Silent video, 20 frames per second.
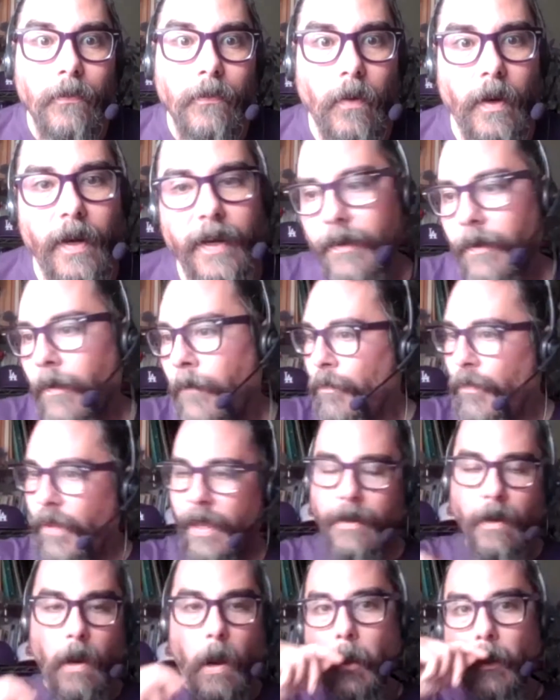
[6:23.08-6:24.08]
right?
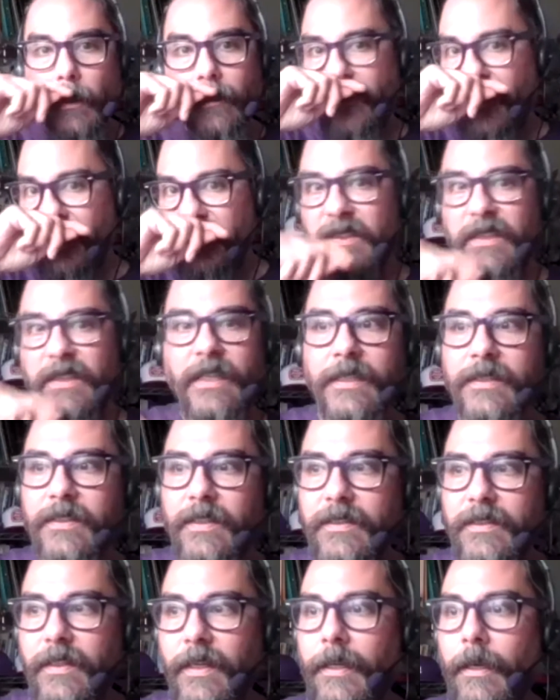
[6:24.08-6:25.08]
And all of those things,
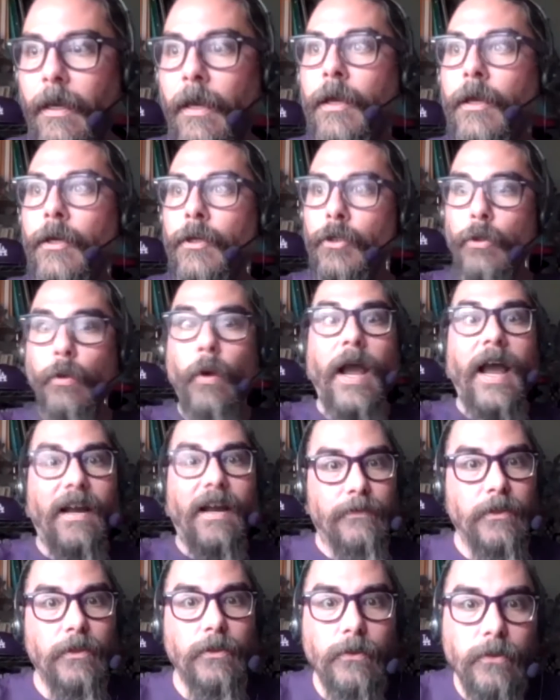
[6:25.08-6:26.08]
it's like you
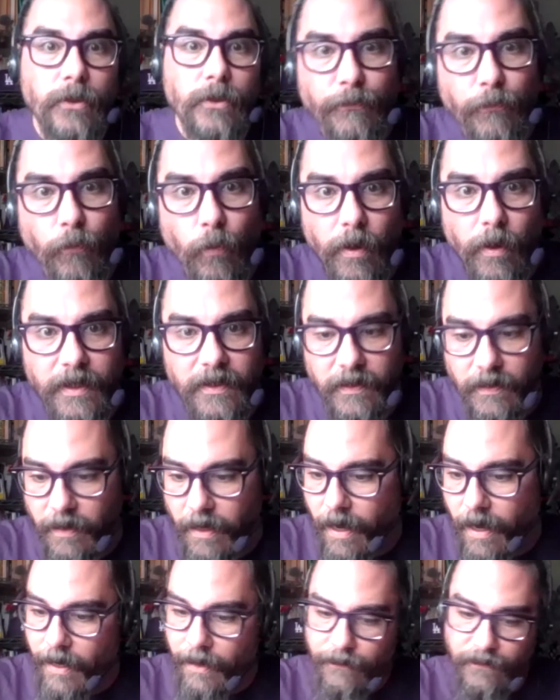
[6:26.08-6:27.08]
have to use your fork and the
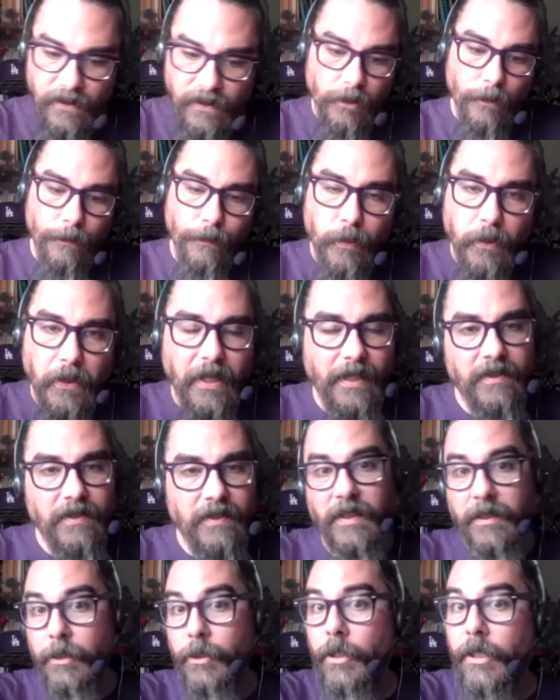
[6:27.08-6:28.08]
knives and your plates
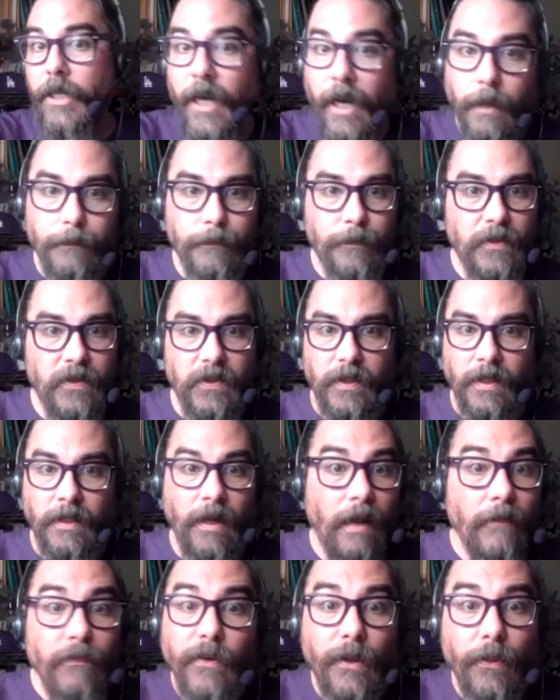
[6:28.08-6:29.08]
and your cups and
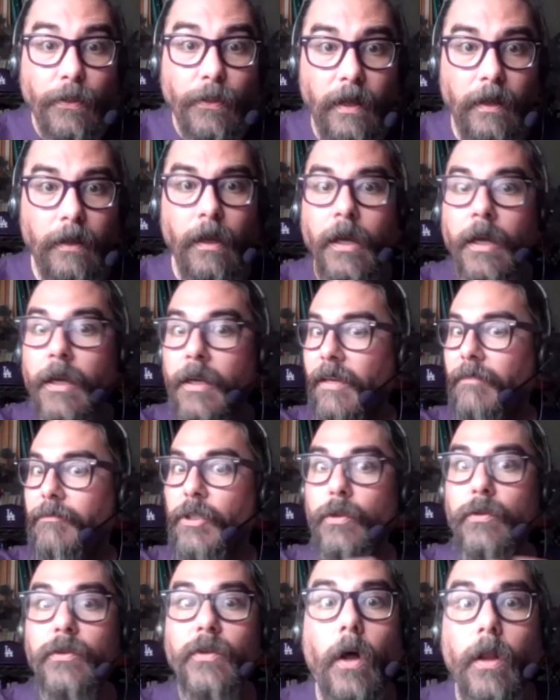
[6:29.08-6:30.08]
everything. You have to
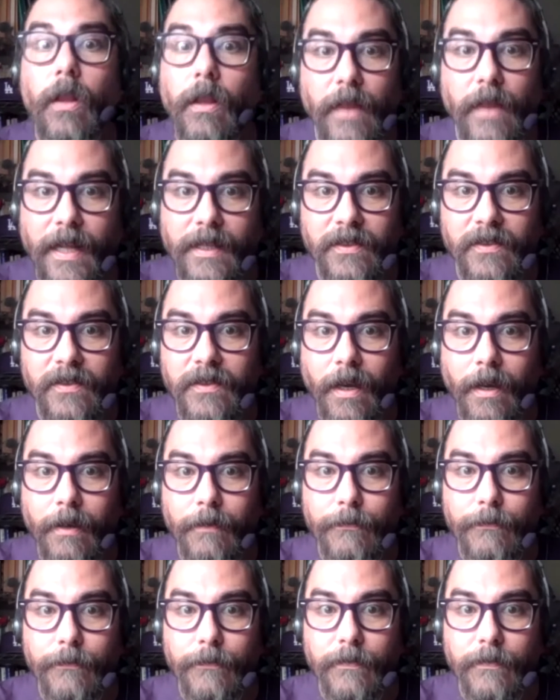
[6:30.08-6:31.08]
use all of that stuff.